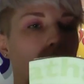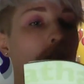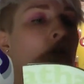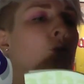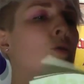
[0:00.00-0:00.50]

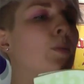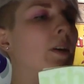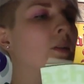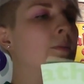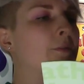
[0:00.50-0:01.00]
a new
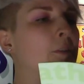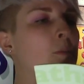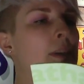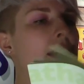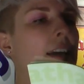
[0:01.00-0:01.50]
poem
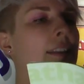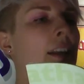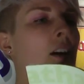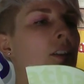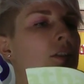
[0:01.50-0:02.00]
from me and
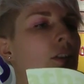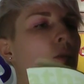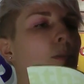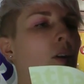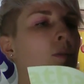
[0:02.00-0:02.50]
then also
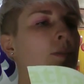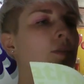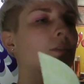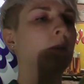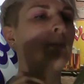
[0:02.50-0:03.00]
poems
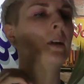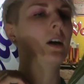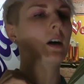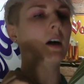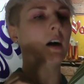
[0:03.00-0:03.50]
from
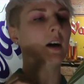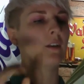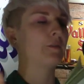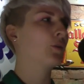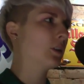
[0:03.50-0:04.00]
uh,
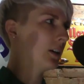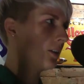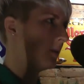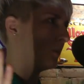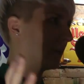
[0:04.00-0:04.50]
four
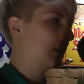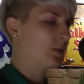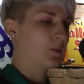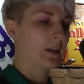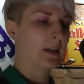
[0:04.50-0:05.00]
other
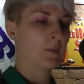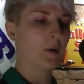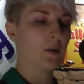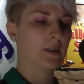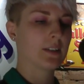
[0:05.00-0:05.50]
prize winning
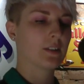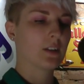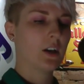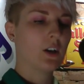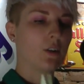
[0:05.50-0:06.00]

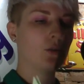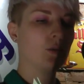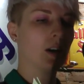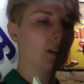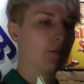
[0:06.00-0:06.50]
poets
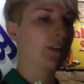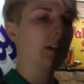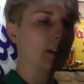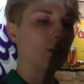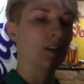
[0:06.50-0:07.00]
who are
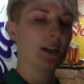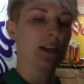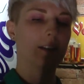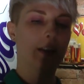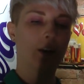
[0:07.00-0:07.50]
very great,
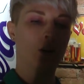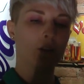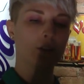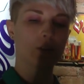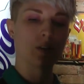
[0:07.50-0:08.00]
and then
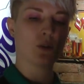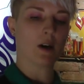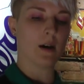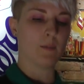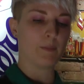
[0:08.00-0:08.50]
also
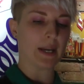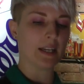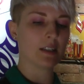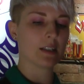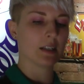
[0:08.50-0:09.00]
um,
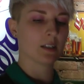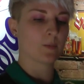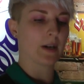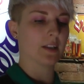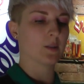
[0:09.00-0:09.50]
paintings
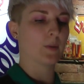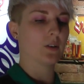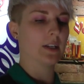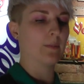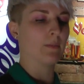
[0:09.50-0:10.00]
by this
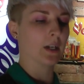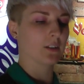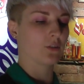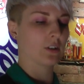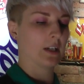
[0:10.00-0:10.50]
poet named Mark
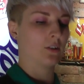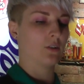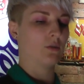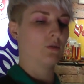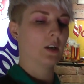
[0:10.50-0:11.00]
Strand,
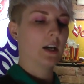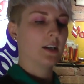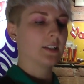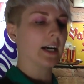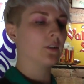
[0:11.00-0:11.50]
who
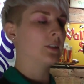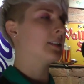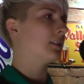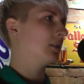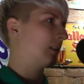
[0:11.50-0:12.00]
died
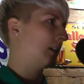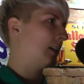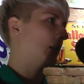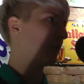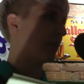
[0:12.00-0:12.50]

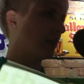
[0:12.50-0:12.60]
recently,